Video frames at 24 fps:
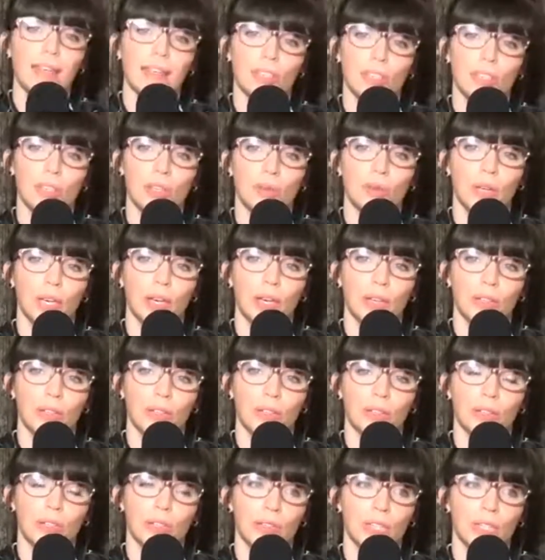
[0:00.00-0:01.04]
too, he also
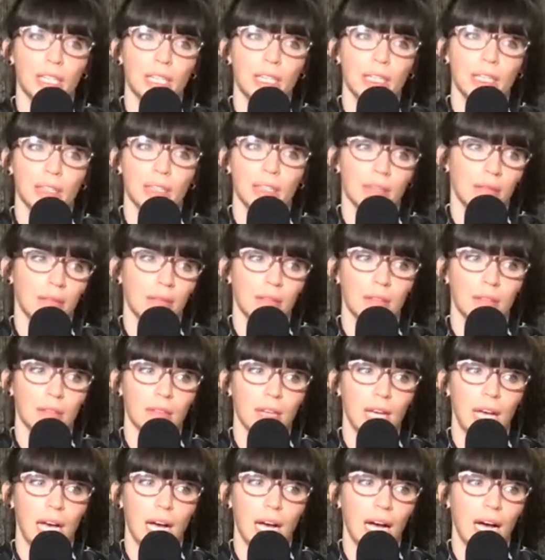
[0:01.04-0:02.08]
knew that
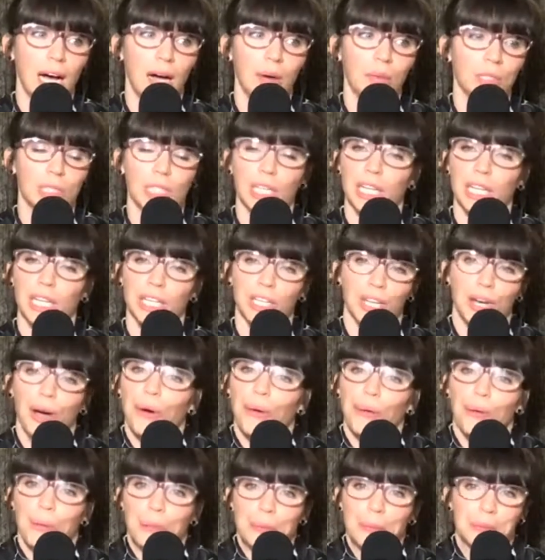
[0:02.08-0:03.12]
I was going to know
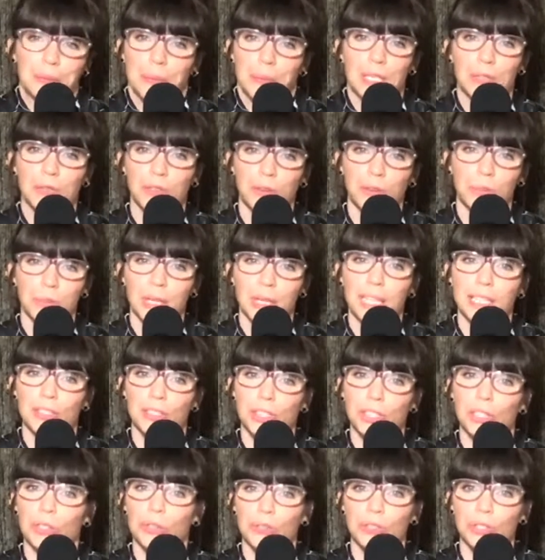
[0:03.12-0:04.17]
what was best for me too.